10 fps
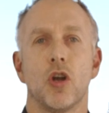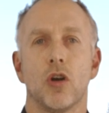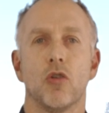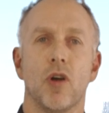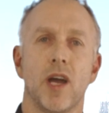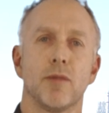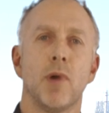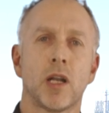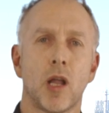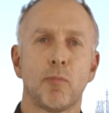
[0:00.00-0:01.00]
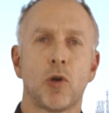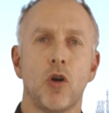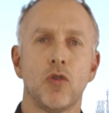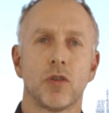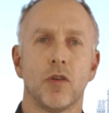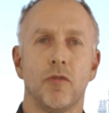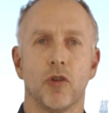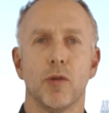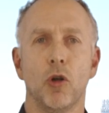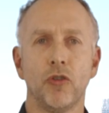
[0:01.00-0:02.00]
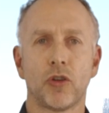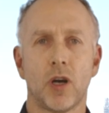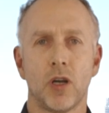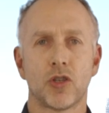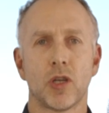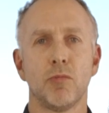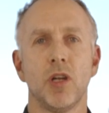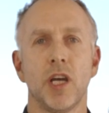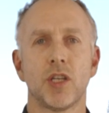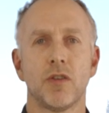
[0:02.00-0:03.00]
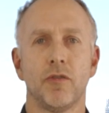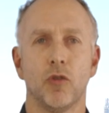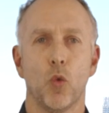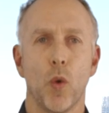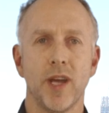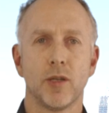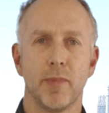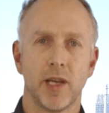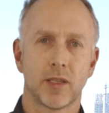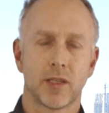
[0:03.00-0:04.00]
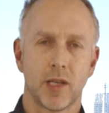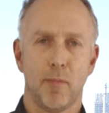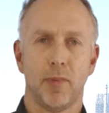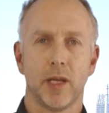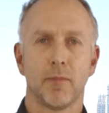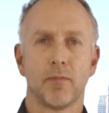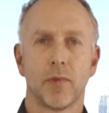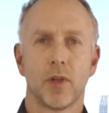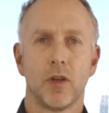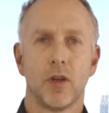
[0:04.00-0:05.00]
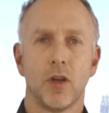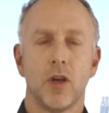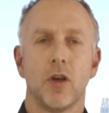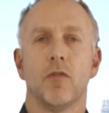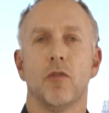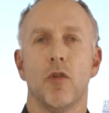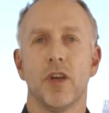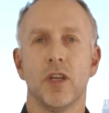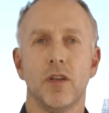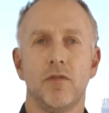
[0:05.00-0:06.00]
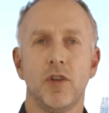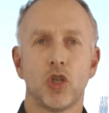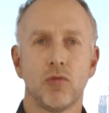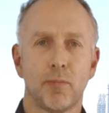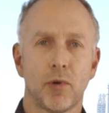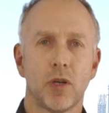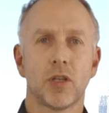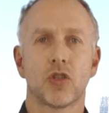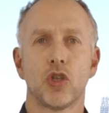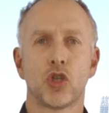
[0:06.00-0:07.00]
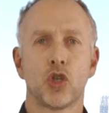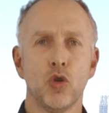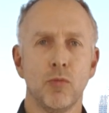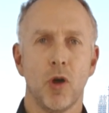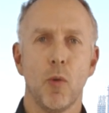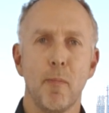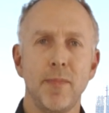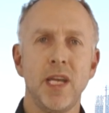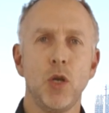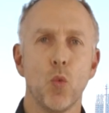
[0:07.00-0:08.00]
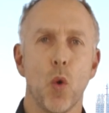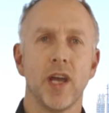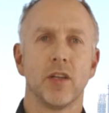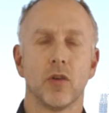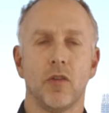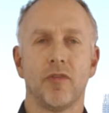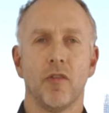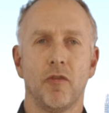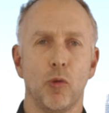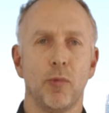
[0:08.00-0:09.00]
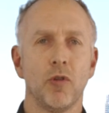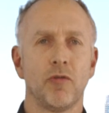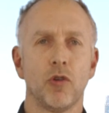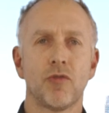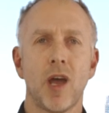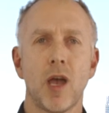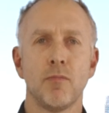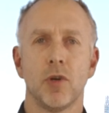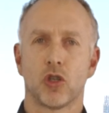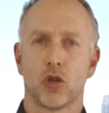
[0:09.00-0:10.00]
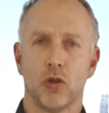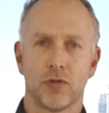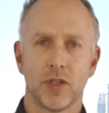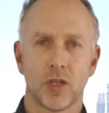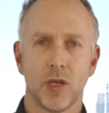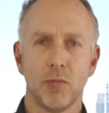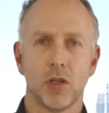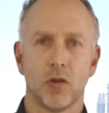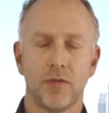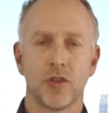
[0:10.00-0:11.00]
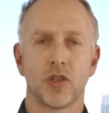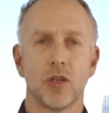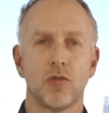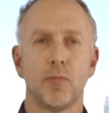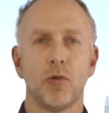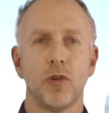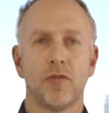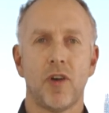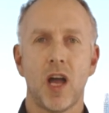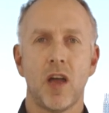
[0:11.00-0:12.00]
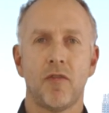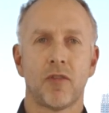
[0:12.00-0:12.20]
Write MATLAB code for a Monte Carlo simulation for weight-based sampling. For the individual products, assume a mean weight of 4.4 gram, a tolerance limit of 0.5